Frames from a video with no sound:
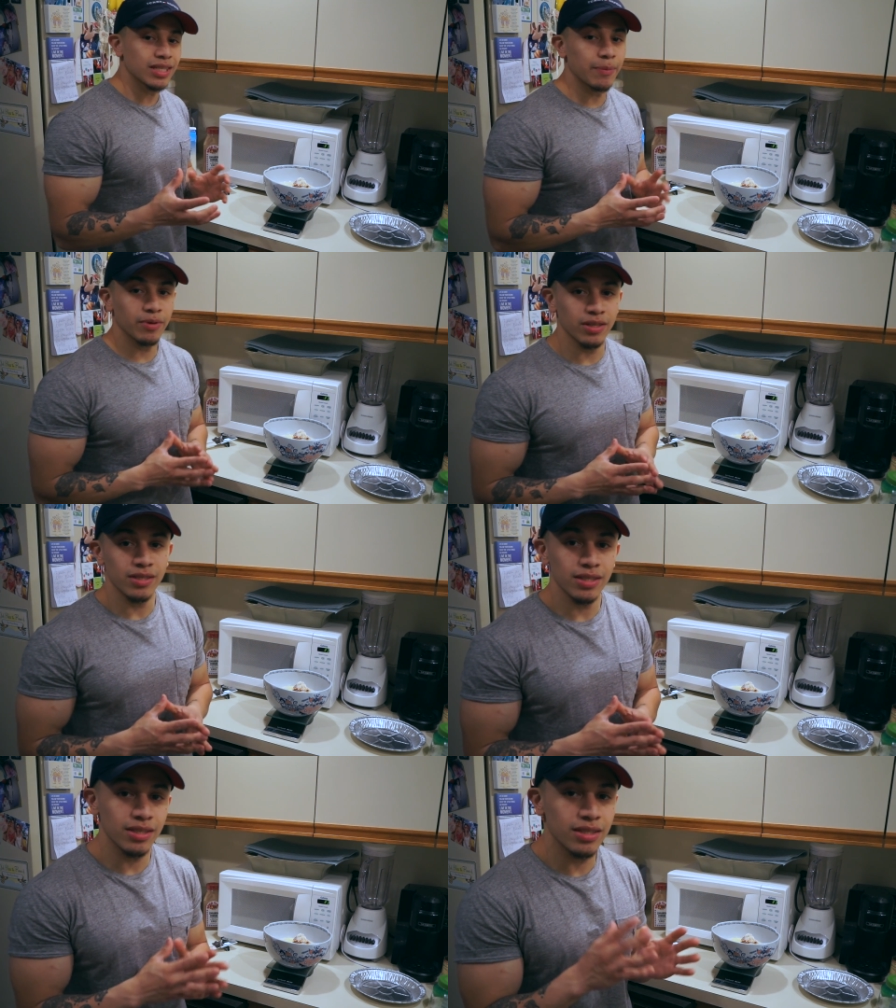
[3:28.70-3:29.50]
type of
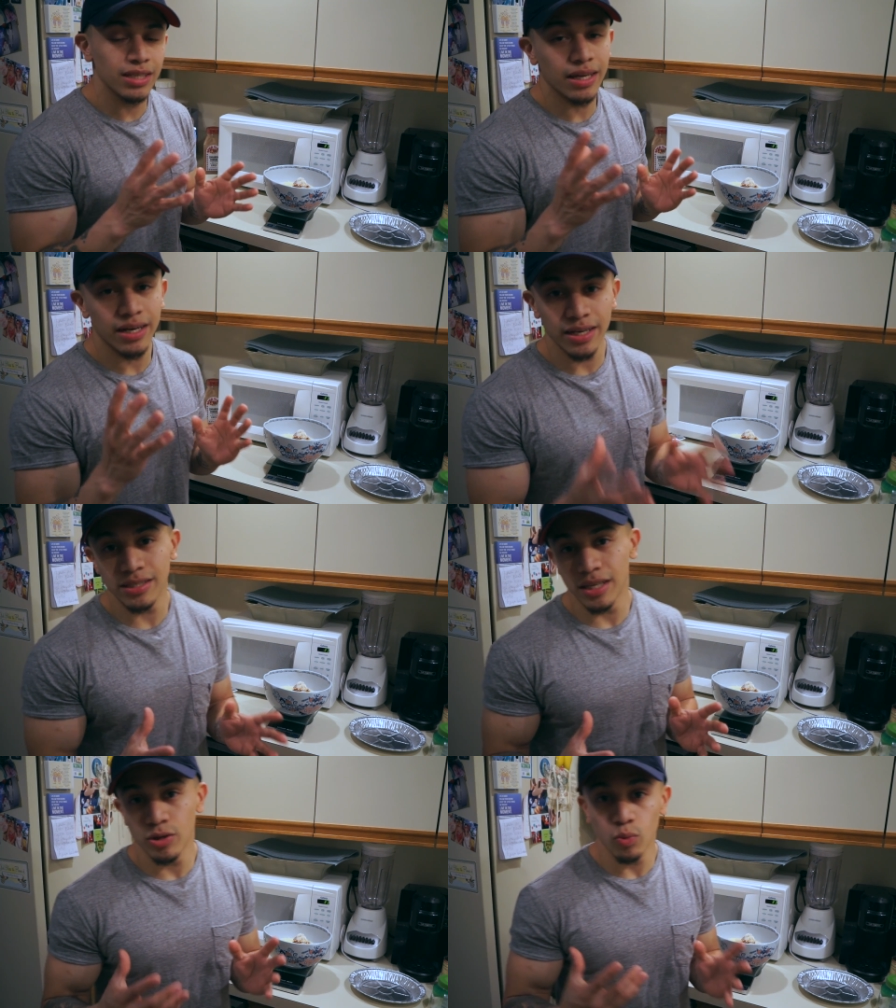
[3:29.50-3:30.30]
consistency that it is
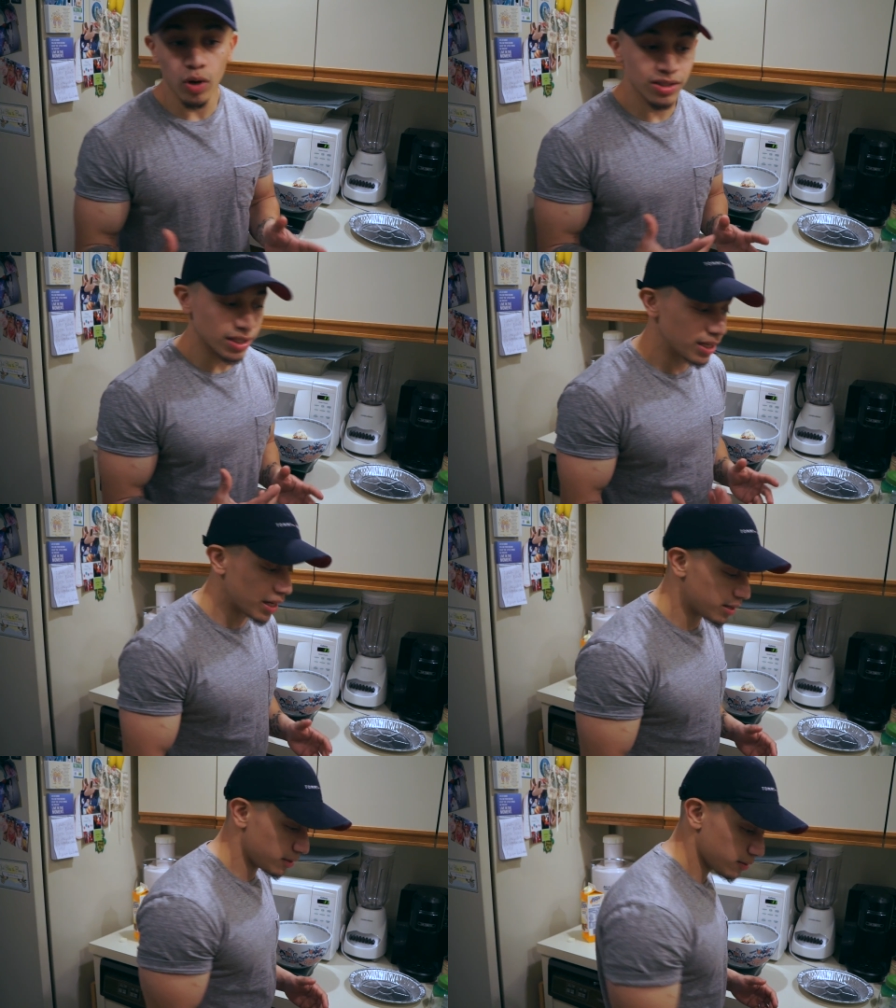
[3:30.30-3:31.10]
that you want to get.